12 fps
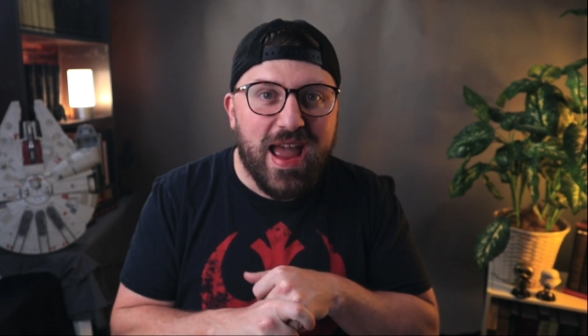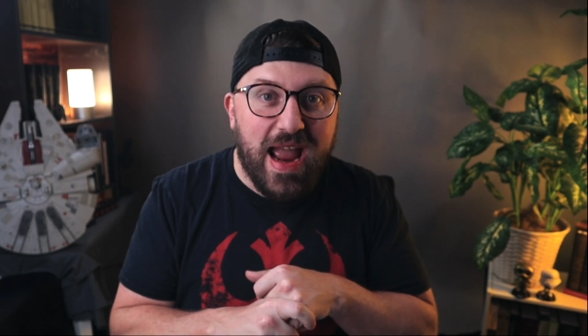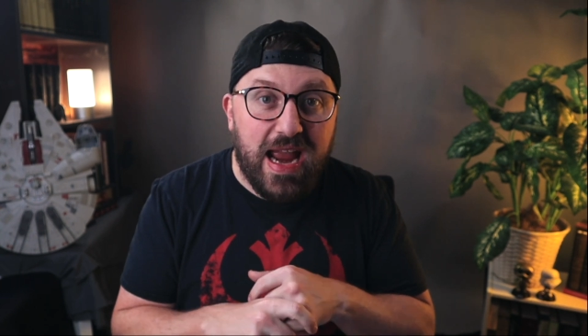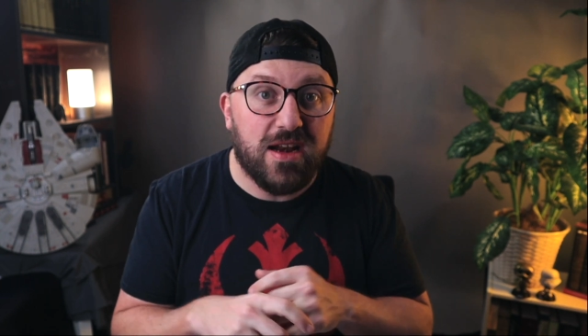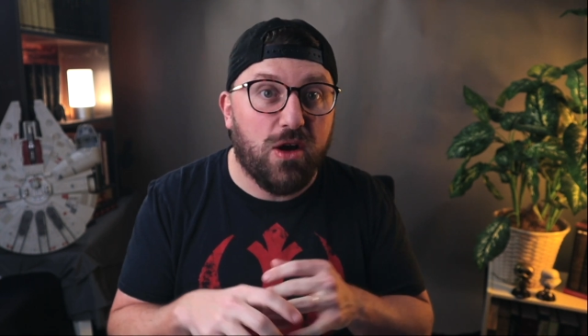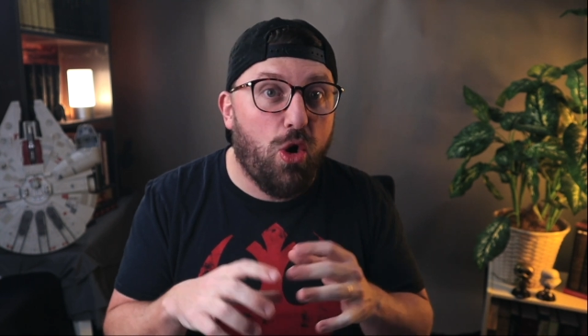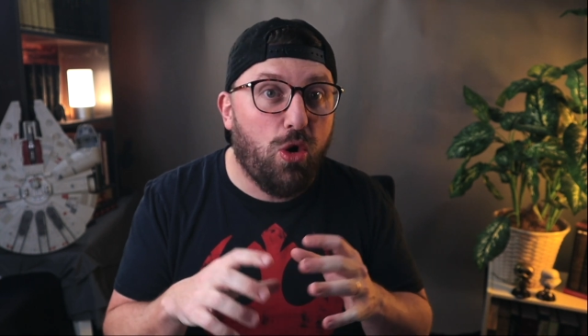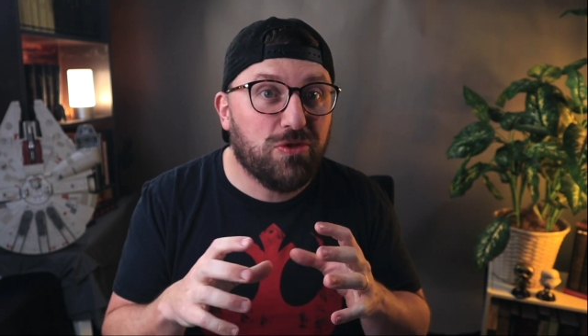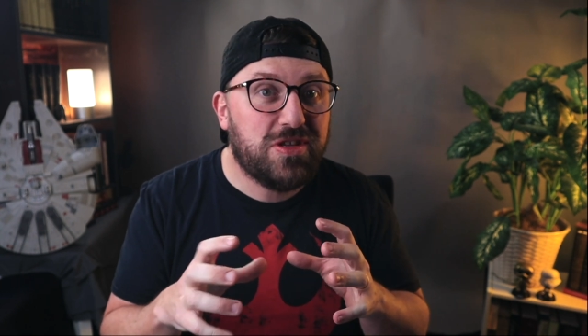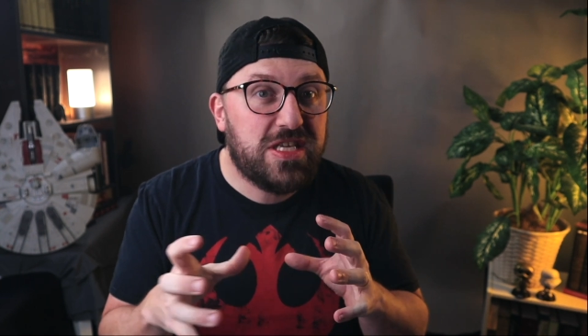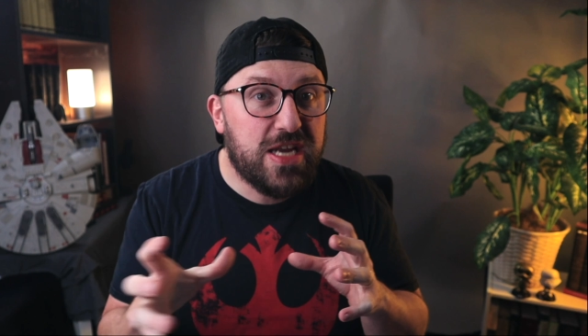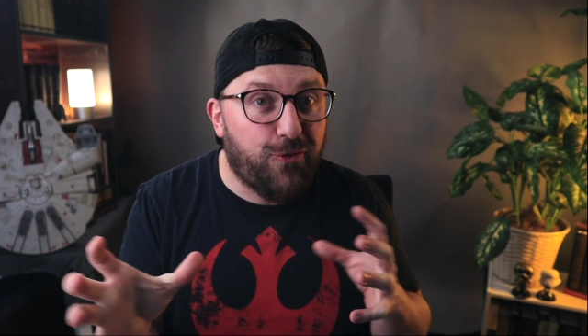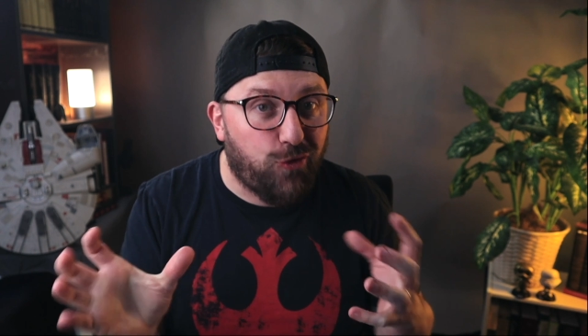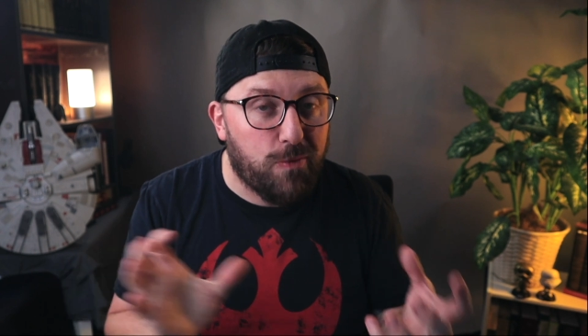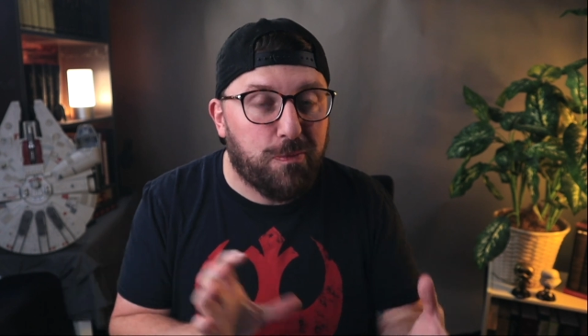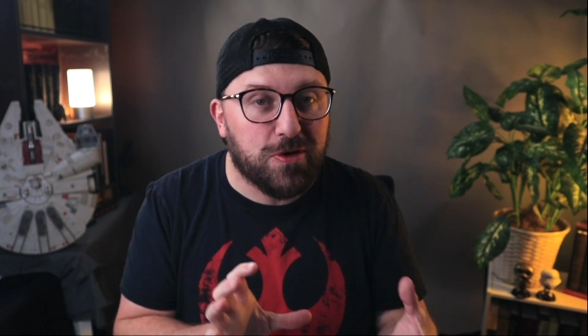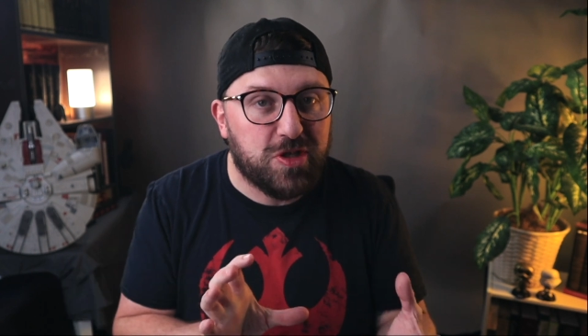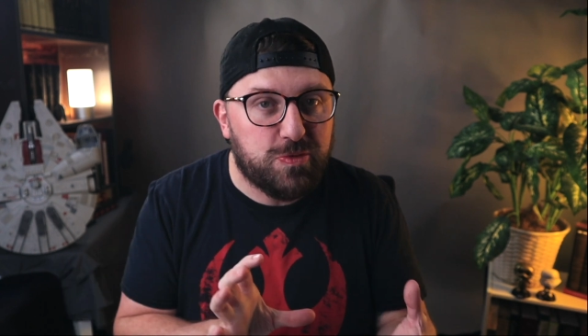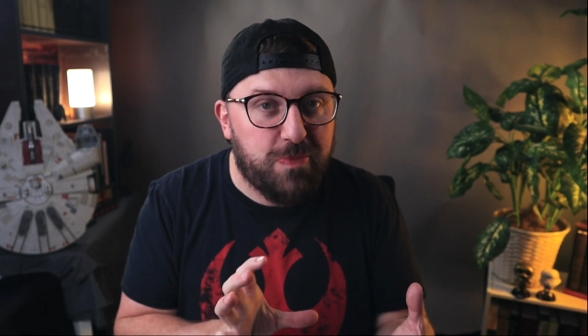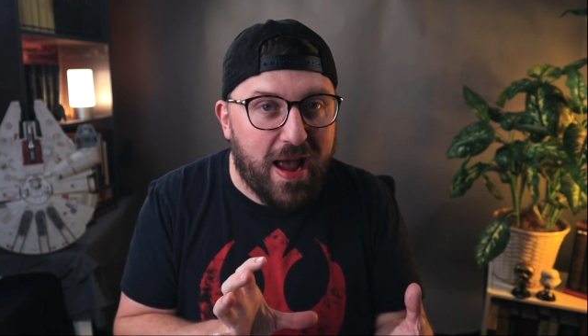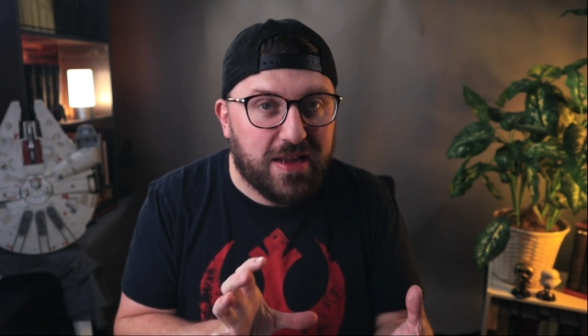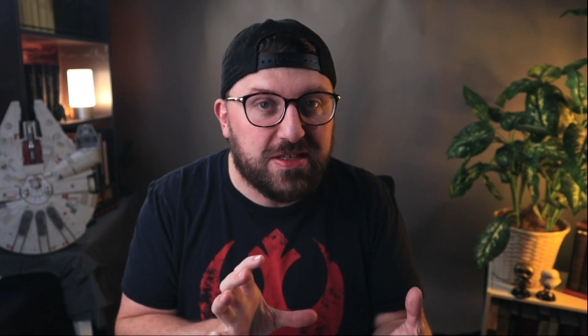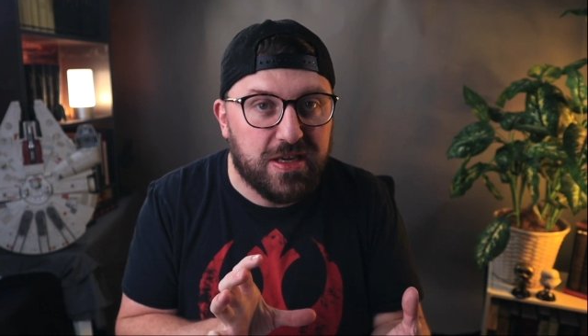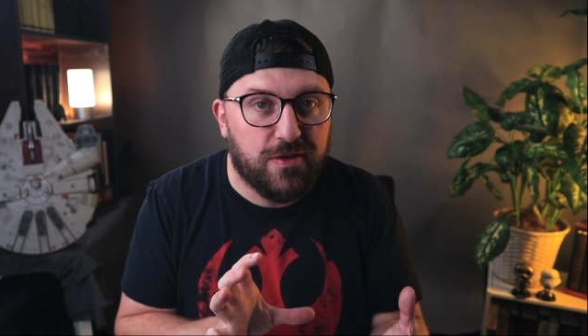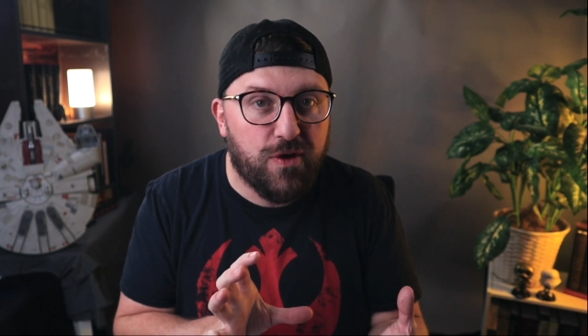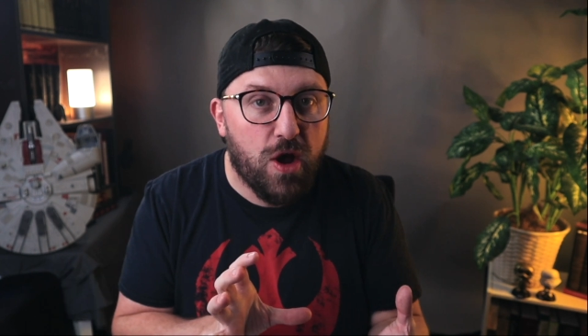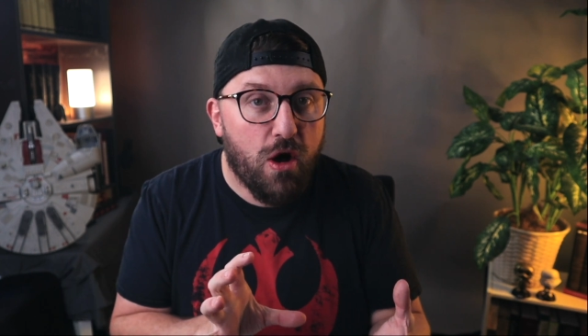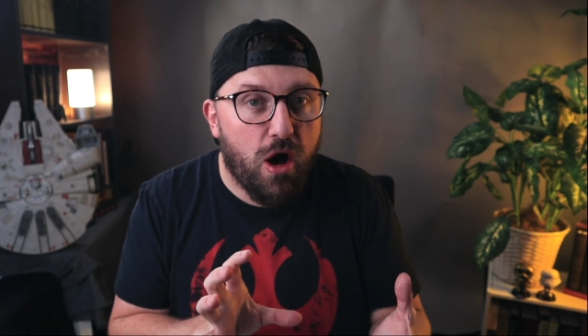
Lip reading: and a whole different perspective